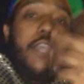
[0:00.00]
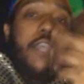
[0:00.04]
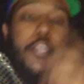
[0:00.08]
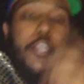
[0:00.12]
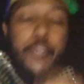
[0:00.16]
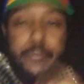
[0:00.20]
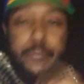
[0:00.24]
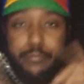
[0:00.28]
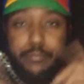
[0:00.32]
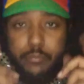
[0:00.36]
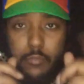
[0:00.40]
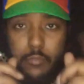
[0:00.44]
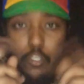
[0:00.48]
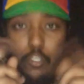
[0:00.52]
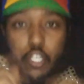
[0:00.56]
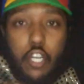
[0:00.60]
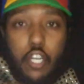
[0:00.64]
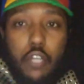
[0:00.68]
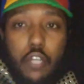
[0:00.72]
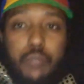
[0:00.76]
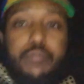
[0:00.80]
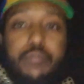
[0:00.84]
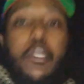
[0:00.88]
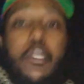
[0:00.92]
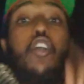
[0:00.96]
Here,
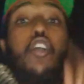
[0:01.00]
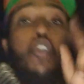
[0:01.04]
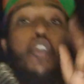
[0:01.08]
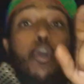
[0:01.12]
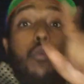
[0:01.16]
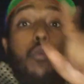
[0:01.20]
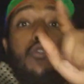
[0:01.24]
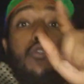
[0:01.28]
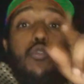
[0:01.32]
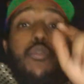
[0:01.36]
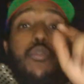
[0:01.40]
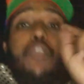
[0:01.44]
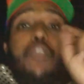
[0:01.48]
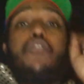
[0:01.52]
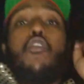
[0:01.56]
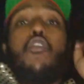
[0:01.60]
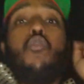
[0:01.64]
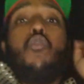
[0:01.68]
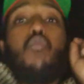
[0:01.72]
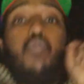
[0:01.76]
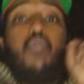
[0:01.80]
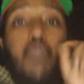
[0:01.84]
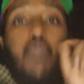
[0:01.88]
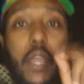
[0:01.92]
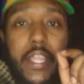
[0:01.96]
go and do this
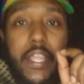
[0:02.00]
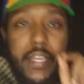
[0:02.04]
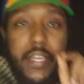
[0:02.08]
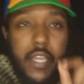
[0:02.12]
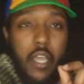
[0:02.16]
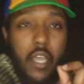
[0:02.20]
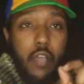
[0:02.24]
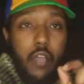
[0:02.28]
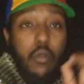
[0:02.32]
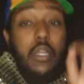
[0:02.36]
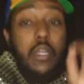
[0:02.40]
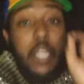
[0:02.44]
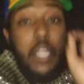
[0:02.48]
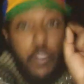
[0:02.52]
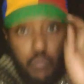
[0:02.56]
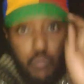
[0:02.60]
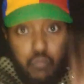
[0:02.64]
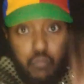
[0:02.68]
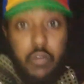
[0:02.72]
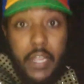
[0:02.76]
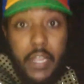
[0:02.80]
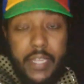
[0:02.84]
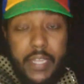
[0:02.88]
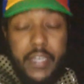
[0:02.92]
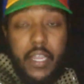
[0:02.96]
right now. Like
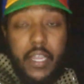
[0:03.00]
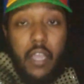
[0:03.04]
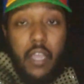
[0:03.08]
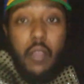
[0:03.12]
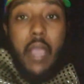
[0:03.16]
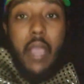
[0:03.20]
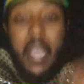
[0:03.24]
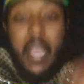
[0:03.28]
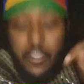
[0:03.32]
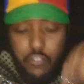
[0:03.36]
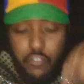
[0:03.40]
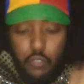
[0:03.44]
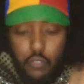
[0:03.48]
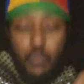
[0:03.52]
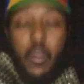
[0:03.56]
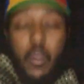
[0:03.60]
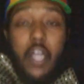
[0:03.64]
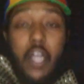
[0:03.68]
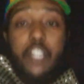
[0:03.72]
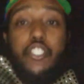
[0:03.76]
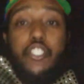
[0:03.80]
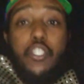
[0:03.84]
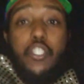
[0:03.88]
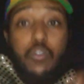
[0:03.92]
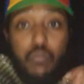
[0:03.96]
right now, as you're
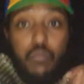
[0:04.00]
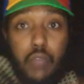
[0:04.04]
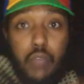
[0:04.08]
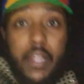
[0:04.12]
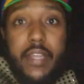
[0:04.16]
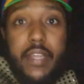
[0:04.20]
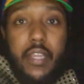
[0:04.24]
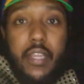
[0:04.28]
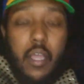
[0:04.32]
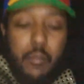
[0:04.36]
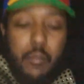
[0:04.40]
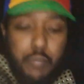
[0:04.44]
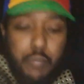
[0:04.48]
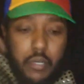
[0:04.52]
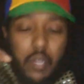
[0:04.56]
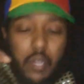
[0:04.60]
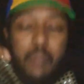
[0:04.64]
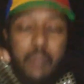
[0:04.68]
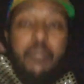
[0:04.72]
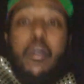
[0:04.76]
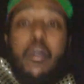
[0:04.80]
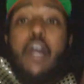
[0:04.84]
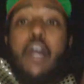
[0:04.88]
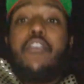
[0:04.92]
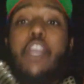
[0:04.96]
watching right now. Put
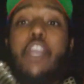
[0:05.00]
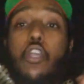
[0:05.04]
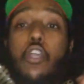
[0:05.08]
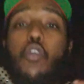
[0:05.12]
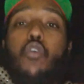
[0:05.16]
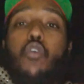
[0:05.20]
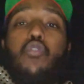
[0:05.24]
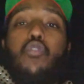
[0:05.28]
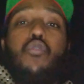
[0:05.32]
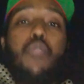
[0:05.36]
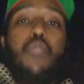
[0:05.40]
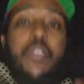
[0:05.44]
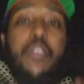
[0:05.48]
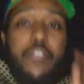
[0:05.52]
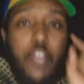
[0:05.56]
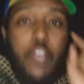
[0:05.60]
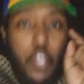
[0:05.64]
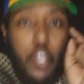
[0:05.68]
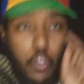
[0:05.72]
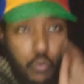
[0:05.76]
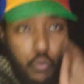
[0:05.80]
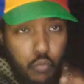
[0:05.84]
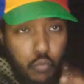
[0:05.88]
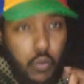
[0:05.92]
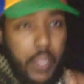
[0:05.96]
on pause and go do this
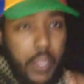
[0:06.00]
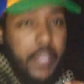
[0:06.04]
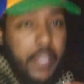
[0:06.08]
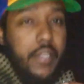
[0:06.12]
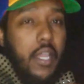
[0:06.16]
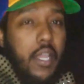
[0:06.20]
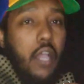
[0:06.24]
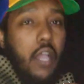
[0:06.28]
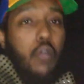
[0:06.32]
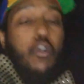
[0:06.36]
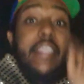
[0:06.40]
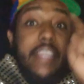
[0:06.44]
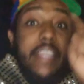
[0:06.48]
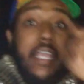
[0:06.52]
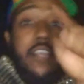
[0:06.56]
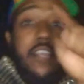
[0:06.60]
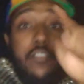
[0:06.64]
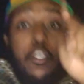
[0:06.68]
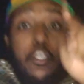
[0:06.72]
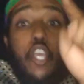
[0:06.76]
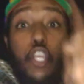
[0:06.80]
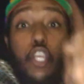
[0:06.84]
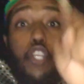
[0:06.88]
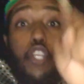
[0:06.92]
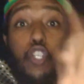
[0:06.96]
right now.
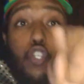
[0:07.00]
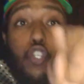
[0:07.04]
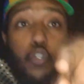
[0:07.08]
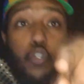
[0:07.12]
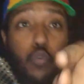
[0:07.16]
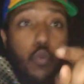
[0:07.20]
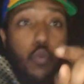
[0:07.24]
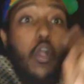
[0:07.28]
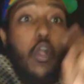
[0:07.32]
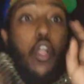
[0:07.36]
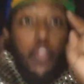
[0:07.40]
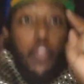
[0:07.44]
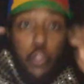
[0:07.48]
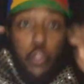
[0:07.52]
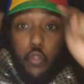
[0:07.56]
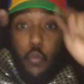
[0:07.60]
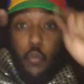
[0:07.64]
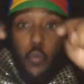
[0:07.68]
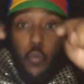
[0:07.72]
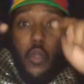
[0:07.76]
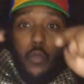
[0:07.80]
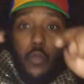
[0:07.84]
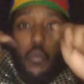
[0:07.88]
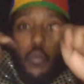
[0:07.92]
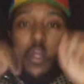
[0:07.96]
Yes, you, the
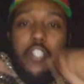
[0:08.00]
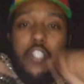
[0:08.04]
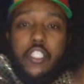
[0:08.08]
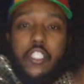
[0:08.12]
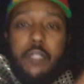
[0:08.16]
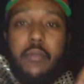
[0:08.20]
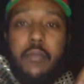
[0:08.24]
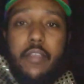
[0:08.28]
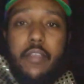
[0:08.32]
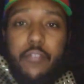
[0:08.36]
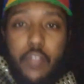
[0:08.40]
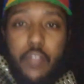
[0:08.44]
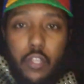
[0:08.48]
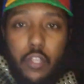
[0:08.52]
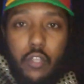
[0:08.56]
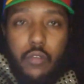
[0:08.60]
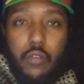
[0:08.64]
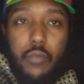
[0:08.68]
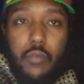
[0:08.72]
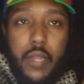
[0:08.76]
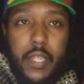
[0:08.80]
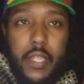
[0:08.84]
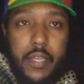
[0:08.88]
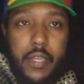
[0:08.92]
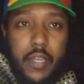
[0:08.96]
one watching my
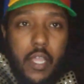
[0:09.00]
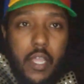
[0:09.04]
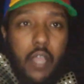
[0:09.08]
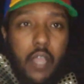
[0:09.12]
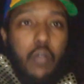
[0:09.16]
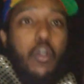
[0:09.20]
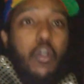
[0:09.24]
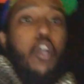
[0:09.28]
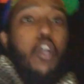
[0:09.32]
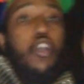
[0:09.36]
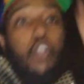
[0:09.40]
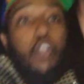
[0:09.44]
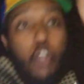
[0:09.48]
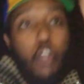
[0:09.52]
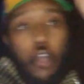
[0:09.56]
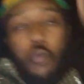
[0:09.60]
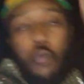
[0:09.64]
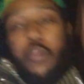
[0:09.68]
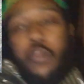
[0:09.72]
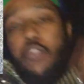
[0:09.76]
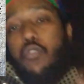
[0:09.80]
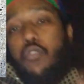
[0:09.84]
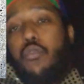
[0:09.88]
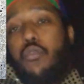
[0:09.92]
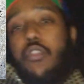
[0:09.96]
video right now.
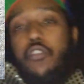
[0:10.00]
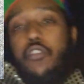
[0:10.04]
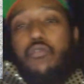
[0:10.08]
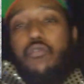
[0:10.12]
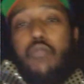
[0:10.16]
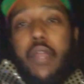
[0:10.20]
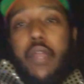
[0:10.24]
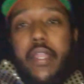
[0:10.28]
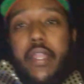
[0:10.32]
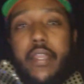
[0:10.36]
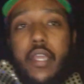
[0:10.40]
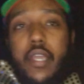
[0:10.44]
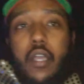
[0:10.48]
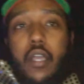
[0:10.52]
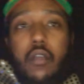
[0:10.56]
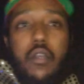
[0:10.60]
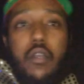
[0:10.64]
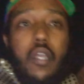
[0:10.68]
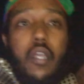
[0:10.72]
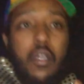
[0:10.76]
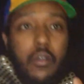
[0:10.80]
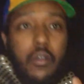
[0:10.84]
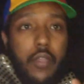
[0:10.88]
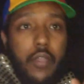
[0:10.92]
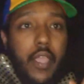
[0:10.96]
Go and do this right now,
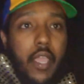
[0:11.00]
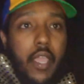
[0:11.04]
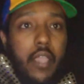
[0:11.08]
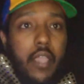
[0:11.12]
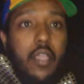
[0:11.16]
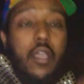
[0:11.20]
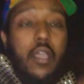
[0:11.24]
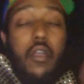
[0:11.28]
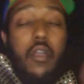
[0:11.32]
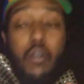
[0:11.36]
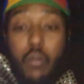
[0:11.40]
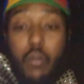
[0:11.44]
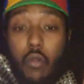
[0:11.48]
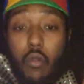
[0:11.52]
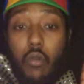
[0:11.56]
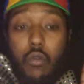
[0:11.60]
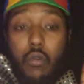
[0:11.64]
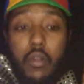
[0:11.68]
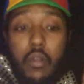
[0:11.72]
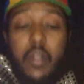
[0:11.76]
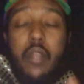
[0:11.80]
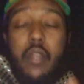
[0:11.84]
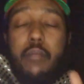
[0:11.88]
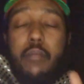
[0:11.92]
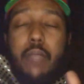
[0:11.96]
okay?
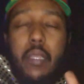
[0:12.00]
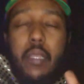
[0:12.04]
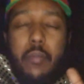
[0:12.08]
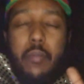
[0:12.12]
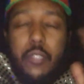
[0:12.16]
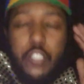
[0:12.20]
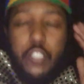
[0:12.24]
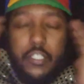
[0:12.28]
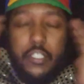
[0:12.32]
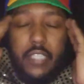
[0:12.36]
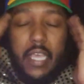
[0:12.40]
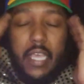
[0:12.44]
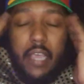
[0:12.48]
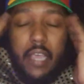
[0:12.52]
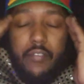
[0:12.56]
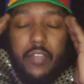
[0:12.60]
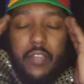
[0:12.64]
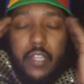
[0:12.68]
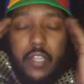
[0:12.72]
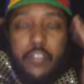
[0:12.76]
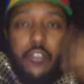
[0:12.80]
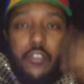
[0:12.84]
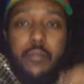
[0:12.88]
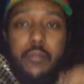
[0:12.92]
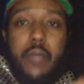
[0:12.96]
Or maybe just have
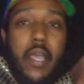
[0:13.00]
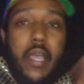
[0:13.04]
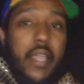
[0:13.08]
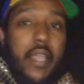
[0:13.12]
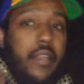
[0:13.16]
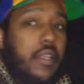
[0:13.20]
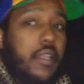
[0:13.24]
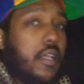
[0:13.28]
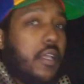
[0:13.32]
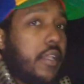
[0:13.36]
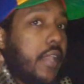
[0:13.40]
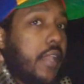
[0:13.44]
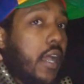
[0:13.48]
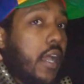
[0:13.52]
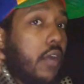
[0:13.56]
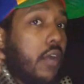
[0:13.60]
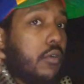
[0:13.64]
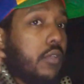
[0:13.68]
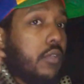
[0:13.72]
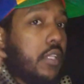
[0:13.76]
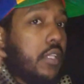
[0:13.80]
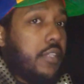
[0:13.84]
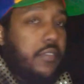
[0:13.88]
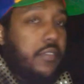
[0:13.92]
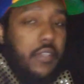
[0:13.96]
it in your mind.
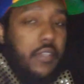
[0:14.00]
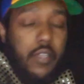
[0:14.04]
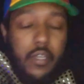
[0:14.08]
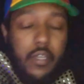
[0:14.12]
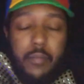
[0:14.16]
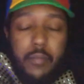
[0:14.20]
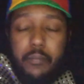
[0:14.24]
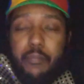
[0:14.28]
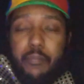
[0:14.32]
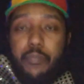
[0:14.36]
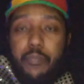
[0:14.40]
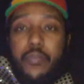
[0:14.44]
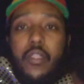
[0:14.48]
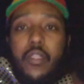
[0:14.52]
Now, listen up.